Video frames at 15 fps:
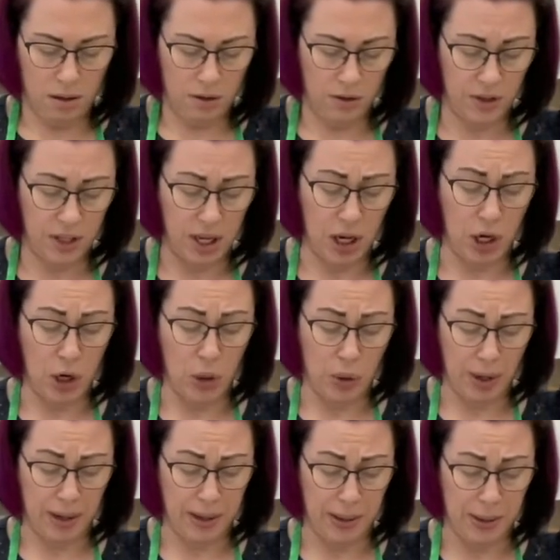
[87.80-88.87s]
So
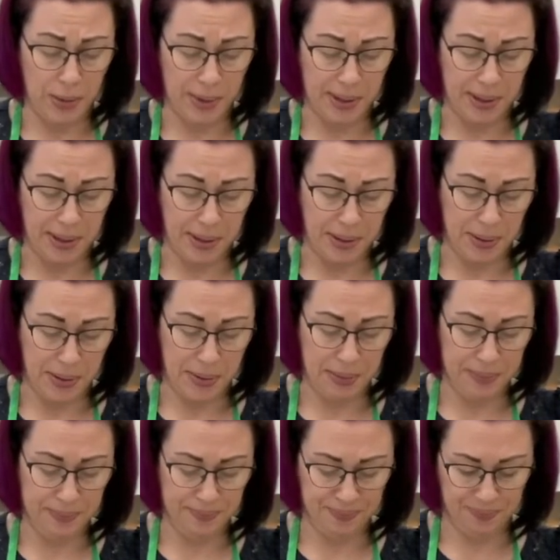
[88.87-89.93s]
here we
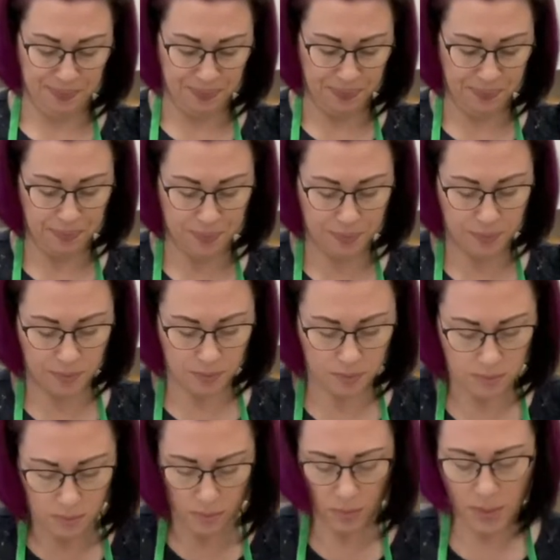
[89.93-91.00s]
go.
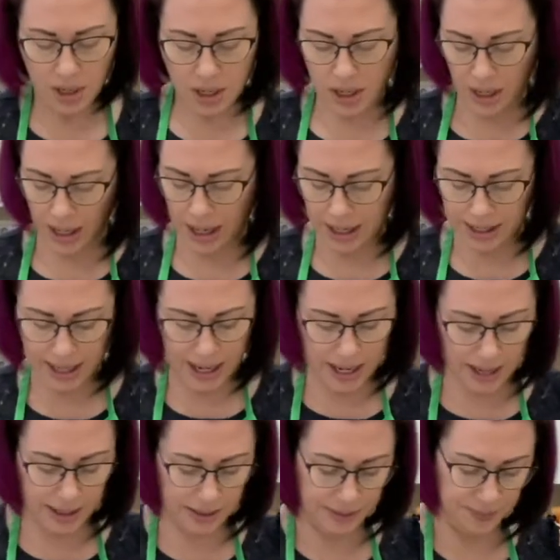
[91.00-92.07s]
I got
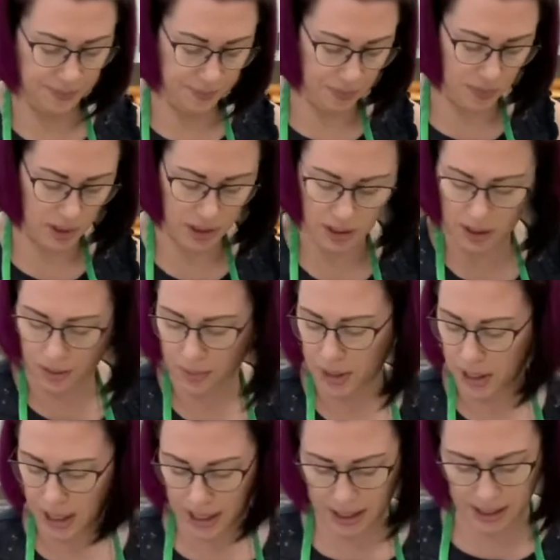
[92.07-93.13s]
that. I'm
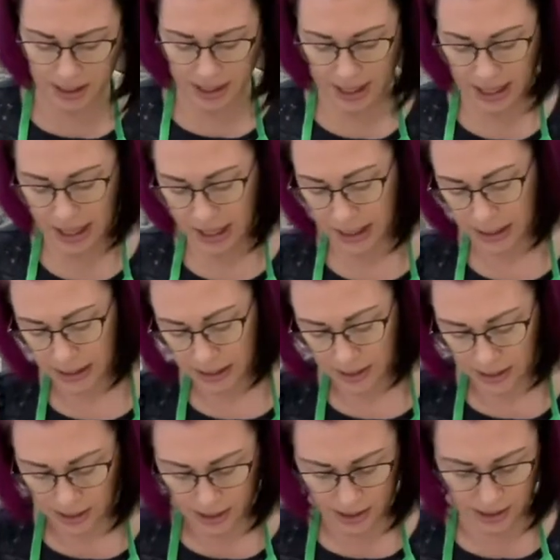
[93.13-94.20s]
gonna add in that.
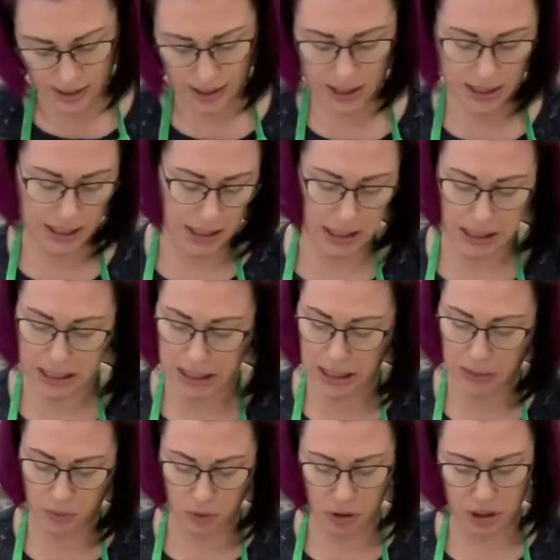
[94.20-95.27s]
And
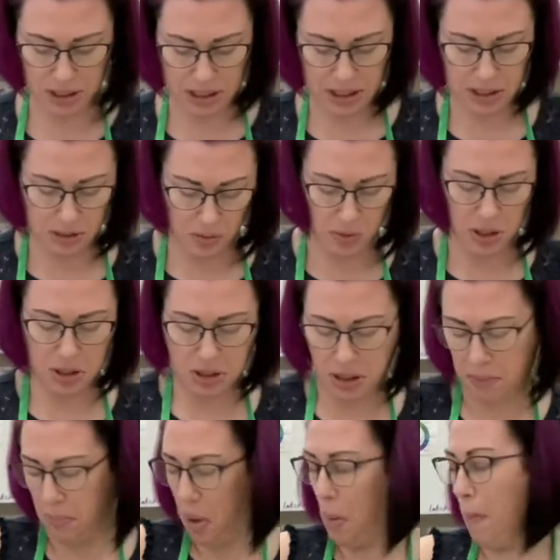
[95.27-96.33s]
then we'll just add this one on
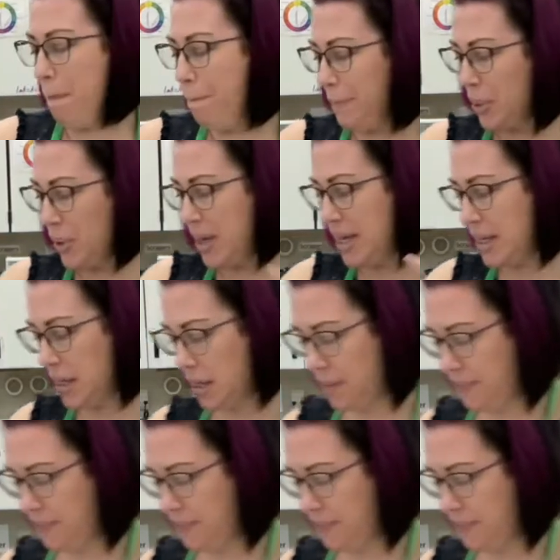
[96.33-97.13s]
top. Boink.